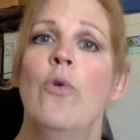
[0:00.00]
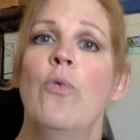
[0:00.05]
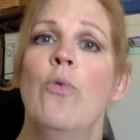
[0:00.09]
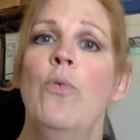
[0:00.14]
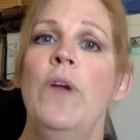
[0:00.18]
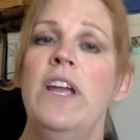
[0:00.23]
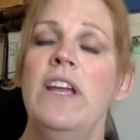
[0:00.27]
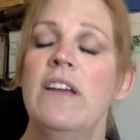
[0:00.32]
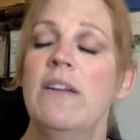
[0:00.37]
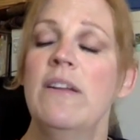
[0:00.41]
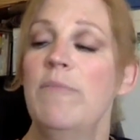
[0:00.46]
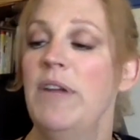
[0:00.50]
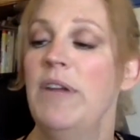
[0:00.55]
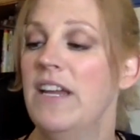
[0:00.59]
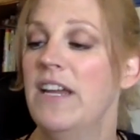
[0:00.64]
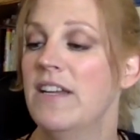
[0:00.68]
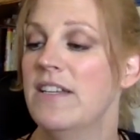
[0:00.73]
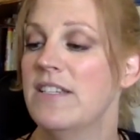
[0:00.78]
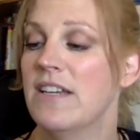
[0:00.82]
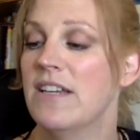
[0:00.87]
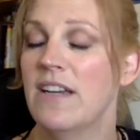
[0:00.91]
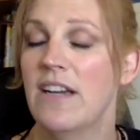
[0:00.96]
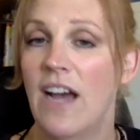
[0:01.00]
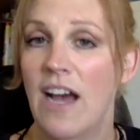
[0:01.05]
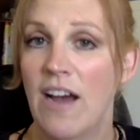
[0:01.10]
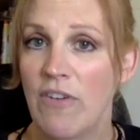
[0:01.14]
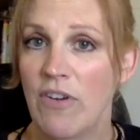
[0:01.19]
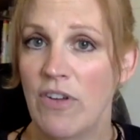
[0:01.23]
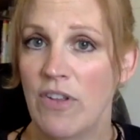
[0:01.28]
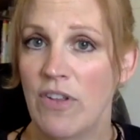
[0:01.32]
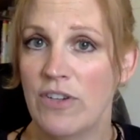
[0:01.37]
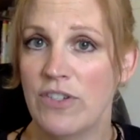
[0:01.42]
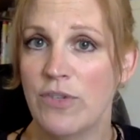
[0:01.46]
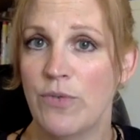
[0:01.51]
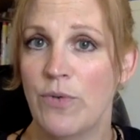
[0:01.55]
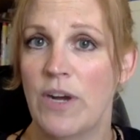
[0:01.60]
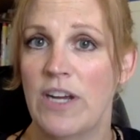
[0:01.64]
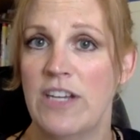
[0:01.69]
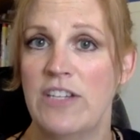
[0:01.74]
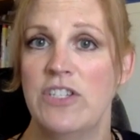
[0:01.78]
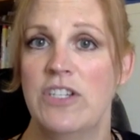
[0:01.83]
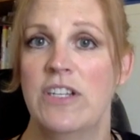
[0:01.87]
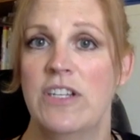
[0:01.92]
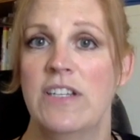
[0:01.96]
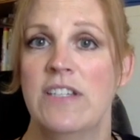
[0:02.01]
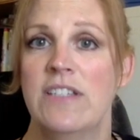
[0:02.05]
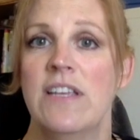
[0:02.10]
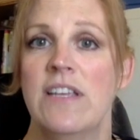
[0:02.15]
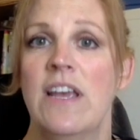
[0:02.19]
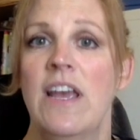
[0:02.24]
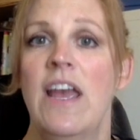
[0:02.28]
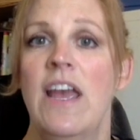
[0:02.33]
we can begin to cover those questions